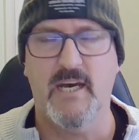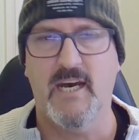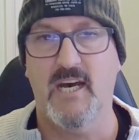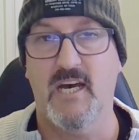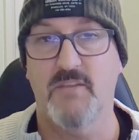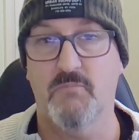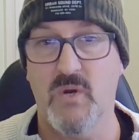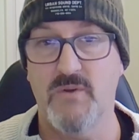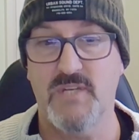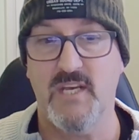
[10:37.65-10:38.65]
the
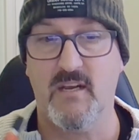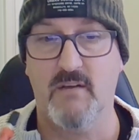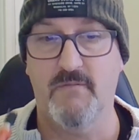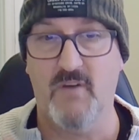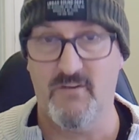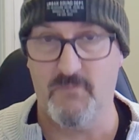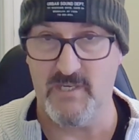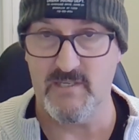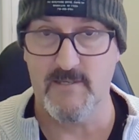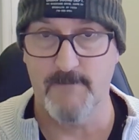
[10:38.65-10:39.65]
ProTech 5-piece